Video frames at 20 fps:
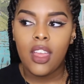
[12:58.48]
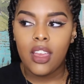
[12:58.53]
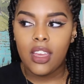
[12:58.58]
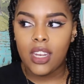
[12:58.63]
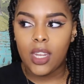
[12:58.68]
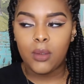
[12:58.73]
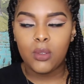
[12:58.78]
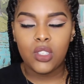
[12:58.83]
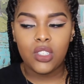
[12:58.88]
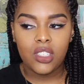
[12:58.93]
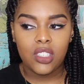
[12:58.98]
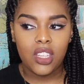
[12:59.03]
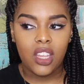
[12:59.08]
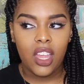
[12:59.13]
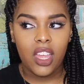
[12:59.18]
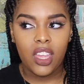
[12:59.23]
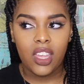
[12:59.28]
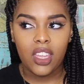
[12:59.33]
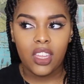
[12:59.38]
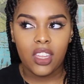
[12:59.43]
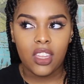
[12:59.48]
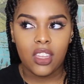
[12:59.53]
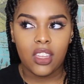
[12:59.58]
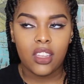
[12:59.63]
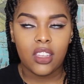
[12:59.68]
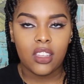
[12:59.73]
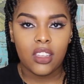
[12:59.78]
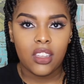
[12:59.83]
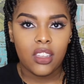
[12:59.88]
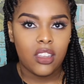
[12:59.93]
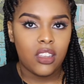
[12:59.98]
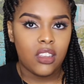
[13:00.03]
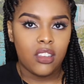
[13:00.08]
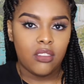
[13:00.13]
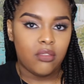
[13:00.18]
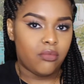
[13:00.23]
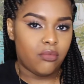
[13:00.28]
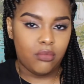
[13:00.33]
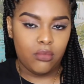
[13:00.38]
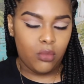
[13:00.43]
and I'm just like,
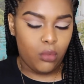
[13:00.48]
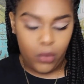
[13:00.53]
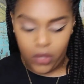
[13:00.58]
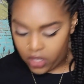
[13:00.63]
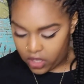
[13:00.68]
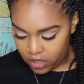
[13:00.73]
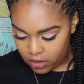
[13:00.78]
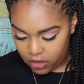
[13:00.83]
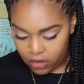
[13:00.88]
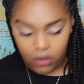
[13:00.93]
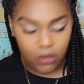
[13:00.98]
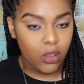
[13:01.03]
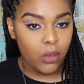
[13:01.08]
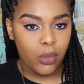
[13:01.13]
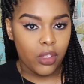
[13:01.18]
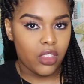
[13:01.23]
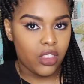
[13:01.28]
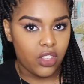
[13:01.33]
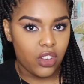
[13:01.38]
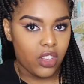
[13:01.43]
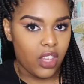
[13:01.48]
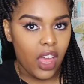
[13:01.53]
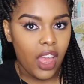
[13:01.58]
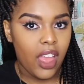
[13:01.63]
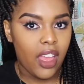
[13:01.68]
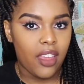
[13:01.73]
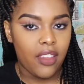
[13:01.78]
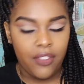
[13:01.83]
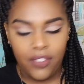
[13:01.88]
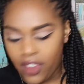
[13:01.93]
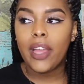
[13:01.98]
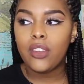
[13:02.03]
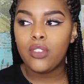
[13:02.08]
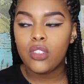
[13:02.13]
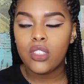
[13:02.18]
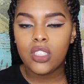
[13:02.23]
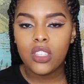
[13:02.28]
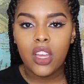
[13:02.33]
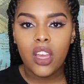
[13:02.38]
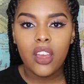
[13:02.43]
what are you doing with your life?
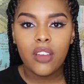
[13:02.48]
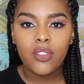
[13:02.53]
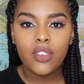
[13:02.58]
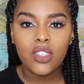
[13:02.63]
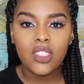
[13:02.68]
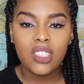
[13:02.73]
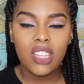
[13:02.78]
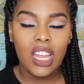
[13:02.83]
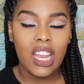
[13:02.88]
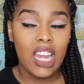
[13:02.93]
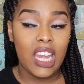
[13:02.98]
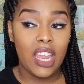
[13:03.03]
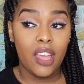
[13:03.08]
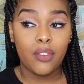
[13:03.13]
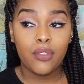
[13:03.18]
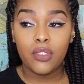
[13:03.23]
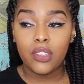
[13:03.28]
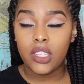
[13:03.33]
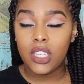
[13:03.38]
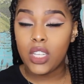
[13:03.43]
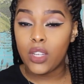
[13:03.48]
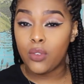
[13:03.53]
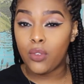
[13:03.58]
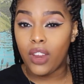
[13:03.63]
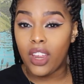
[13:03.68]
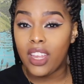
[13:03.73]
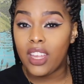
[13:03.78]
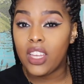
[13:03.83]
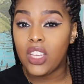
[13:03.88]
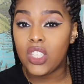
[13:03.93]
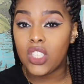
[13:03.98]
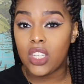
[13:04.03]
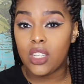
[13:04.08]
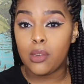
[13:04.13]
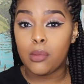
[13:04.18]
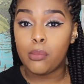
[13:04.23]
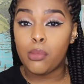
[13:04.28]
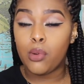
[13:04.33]
Mattress covers can definitely range in